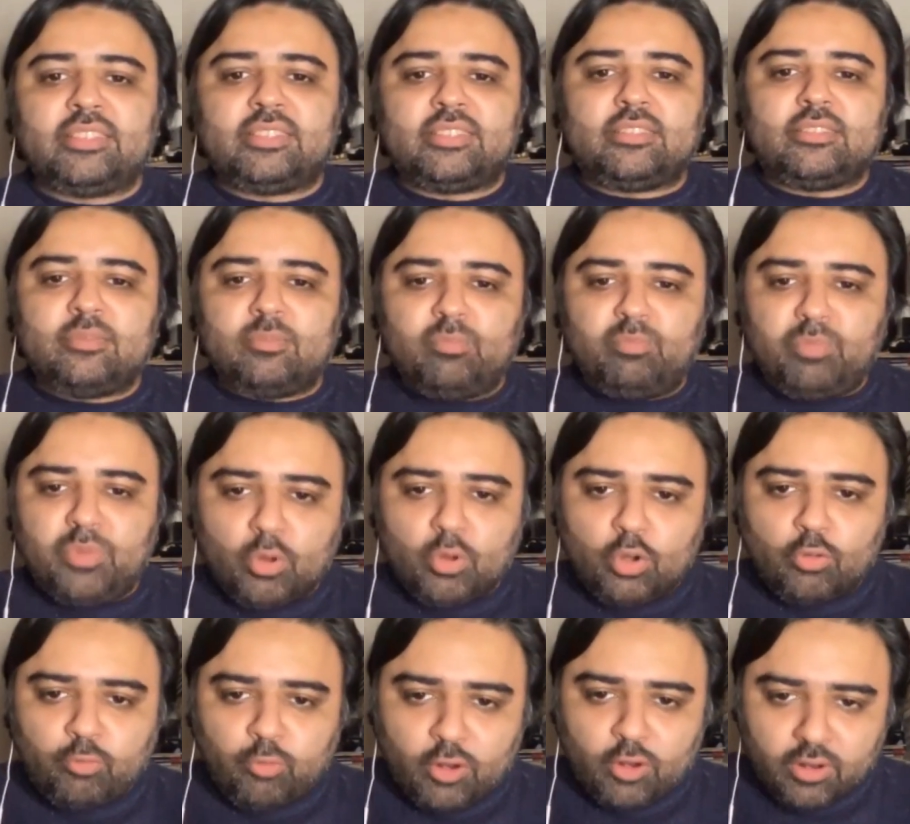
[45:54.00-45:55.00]

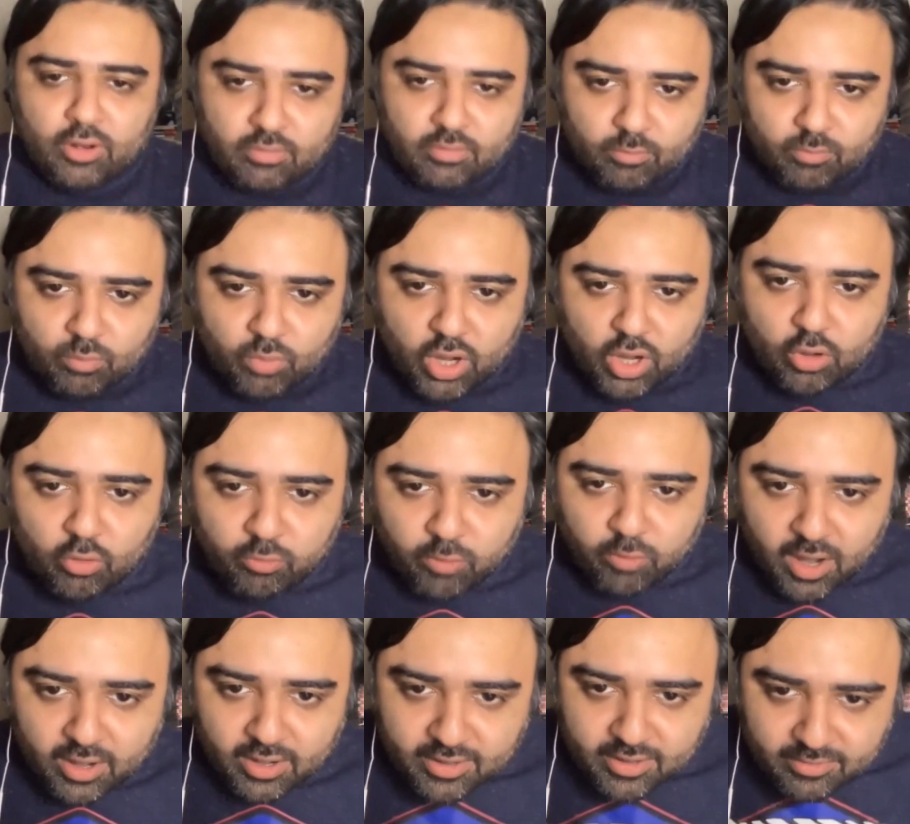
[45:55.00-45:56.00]
this beautiful
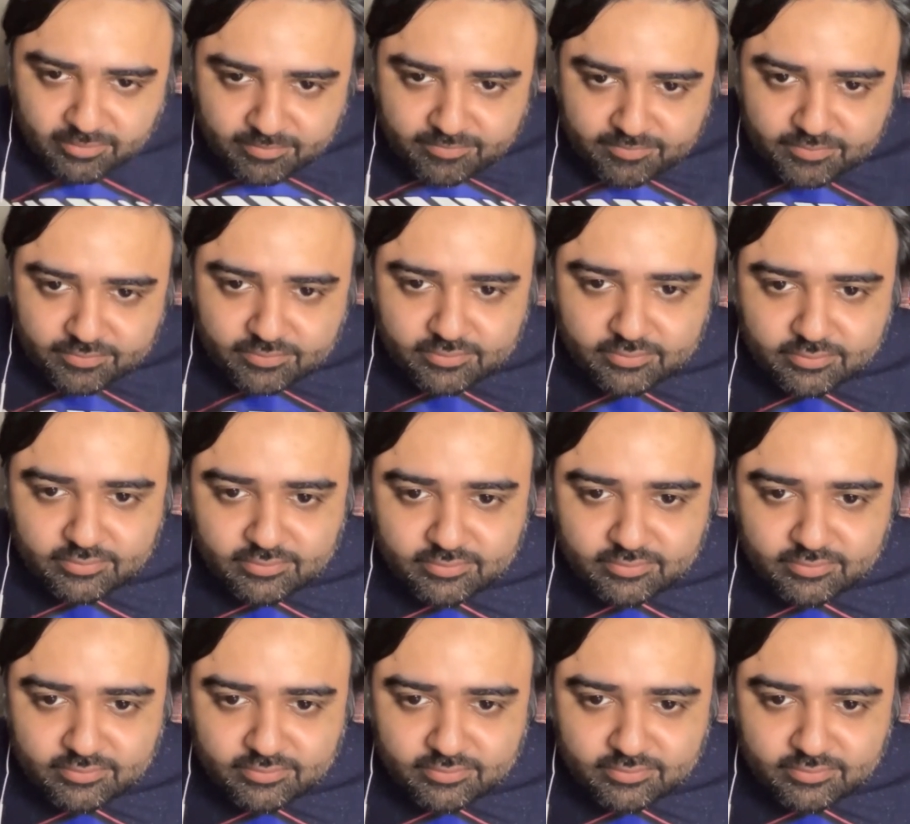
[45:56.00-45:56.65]
work of art.